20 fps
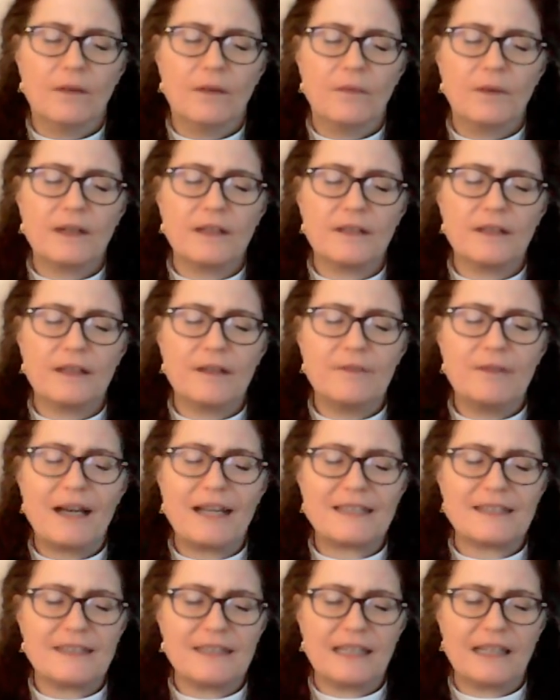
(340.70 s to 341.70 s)
What are they
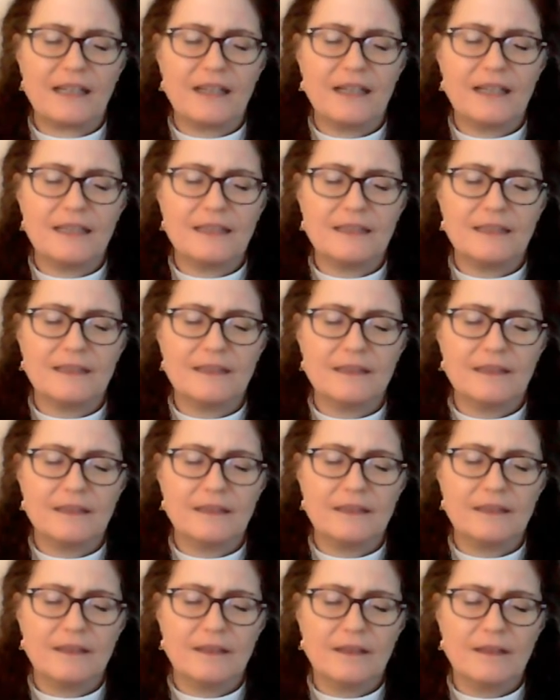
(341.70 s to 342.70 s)
resting on?
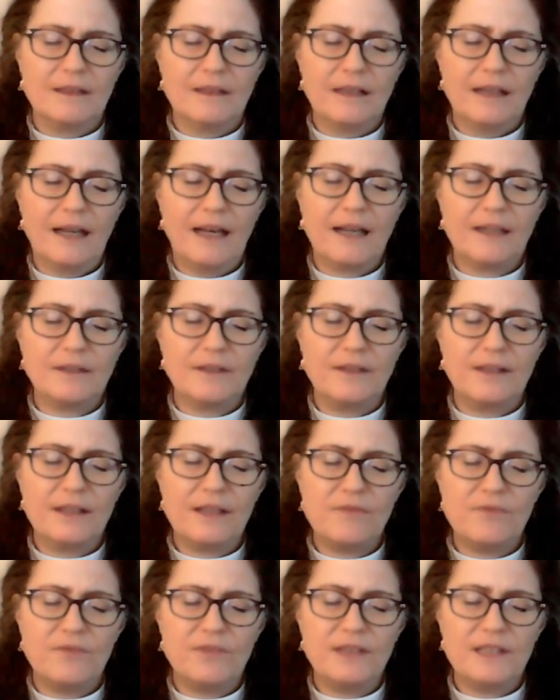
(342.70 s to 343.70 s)
How do they
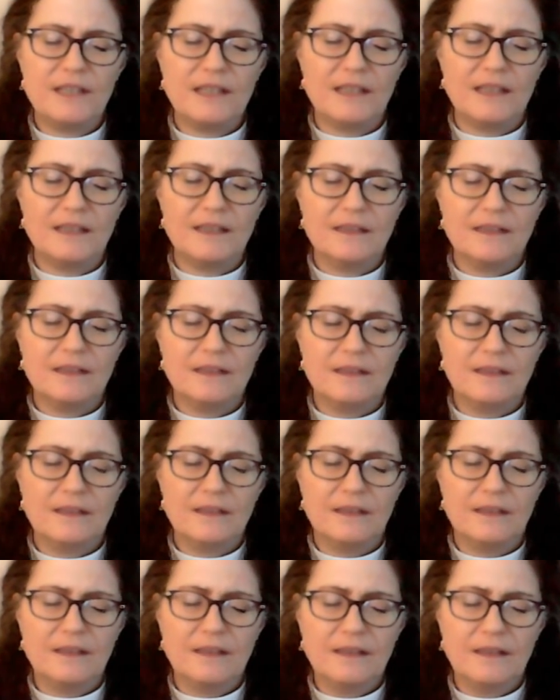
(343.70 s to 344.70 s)
feel?
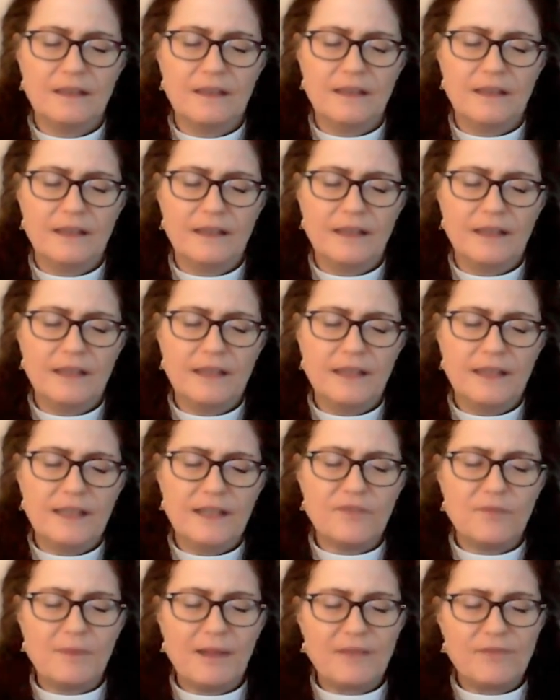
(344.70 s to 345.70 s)

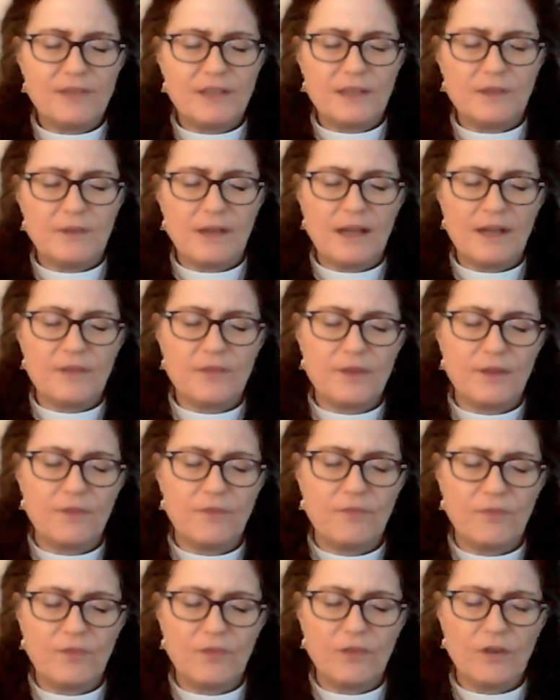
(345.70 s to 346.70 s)
If my feet are on the
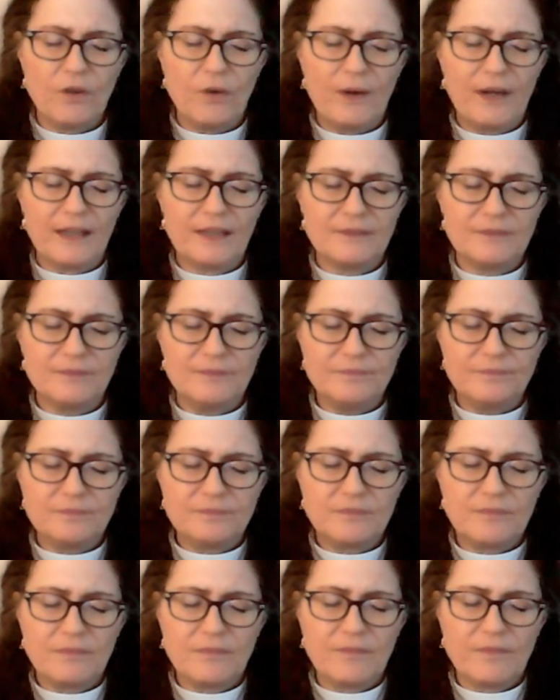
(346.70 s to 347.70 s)
floor,
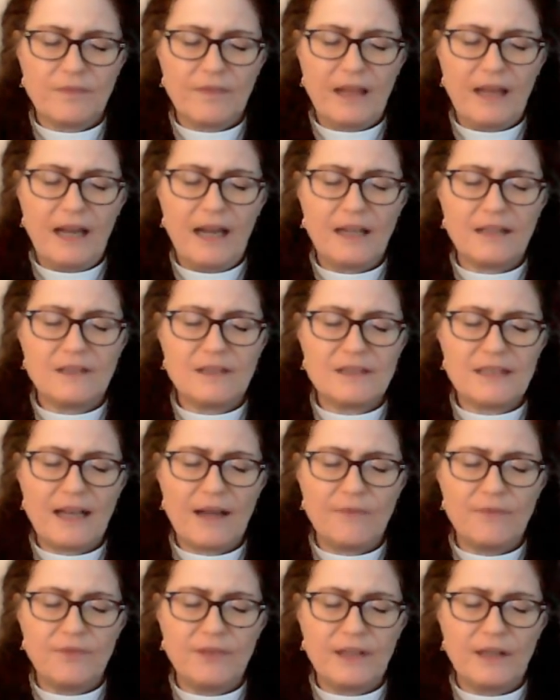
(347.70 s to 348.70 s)
how does
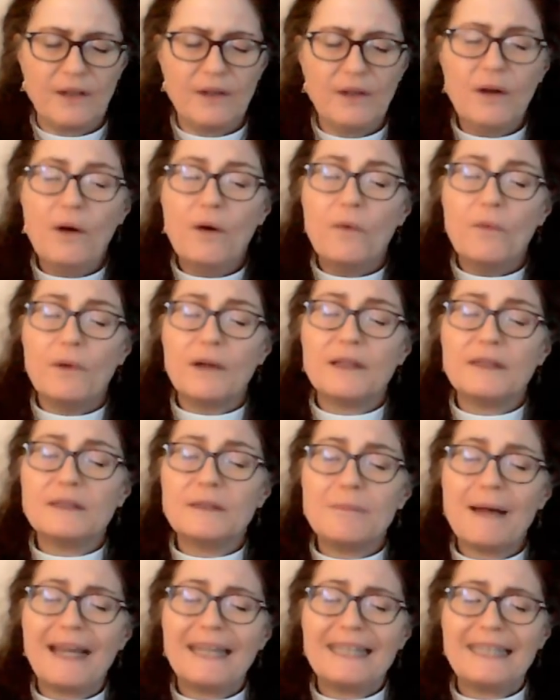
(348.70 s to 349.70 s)
that feel? Where are
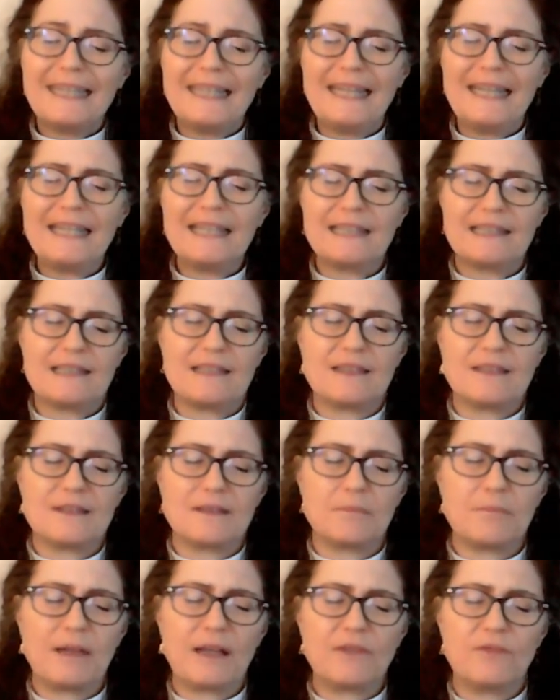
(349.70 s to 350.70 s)
my
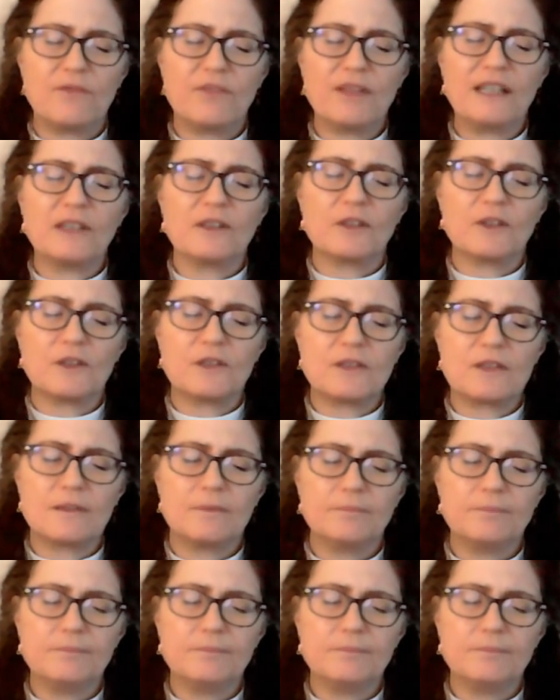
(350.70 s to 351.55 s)
hands, my fingers?